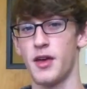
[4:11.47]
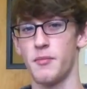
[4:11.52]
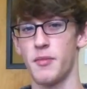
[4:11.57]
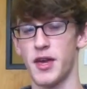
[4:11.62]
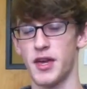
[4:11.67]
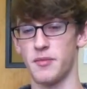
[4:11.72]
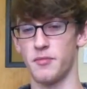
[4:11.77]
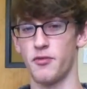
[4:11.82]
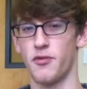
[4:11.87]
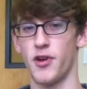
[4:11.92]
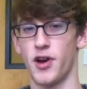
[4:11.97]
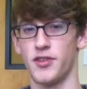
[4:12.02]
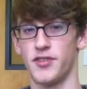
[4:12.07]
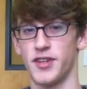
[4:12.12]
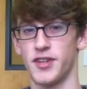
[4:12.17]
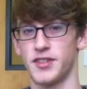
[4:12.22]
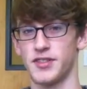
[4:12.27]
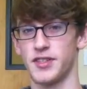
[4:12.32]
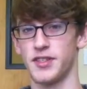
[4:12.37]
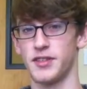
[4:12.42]
making
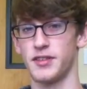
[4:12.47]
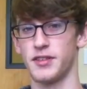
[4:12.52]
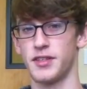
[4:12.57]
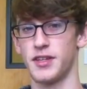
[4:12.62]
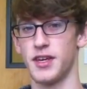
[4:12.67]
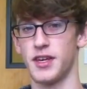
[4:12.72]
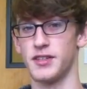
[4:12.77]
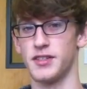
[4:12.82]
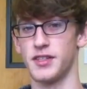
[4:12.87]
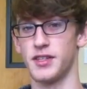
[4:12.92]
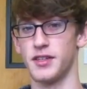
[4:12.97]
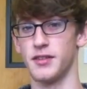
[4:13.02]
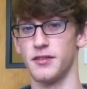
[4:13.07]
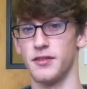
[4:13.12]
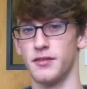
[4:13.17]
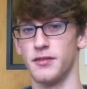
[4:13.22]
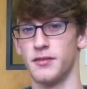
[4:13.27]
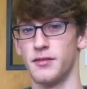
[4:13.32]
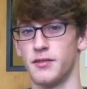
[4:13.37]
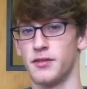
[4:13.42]
projects that kids can
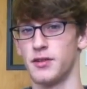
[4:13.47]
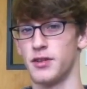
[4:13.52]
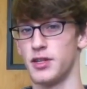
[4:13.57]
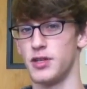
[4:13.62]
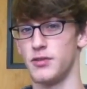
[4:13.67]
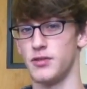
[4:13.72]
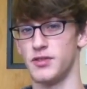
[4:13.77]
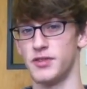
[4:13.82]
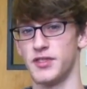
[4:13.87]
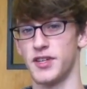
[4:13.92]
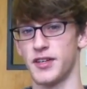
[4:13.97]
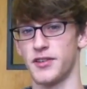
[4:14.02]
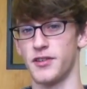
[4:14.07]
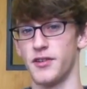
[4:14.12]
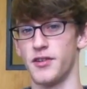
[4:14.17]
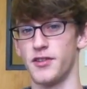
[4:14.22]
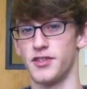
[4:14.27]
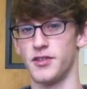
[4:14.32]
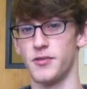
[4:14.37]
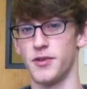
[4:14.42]
use
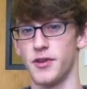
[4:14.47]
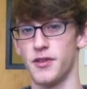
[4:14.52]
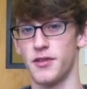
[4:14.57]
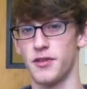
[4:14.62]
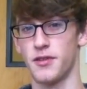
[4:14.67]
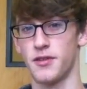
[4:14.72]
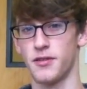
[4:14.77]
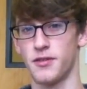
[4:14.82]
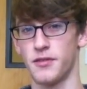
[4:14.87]
technology with.